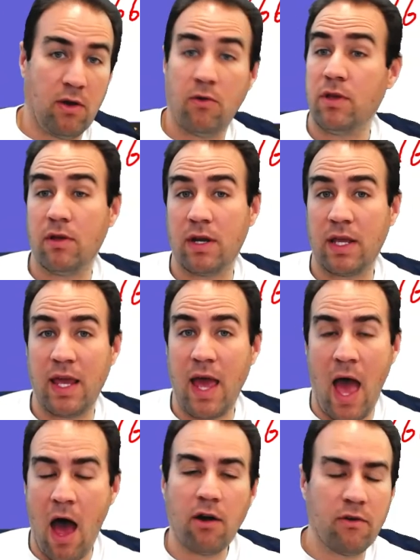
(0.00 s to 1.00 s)
or you're going to get
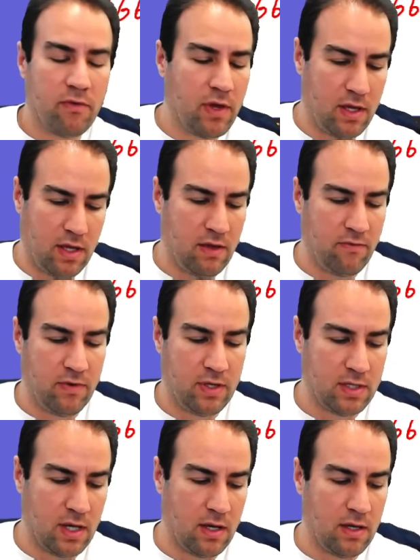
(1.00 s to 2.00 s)
out of it if it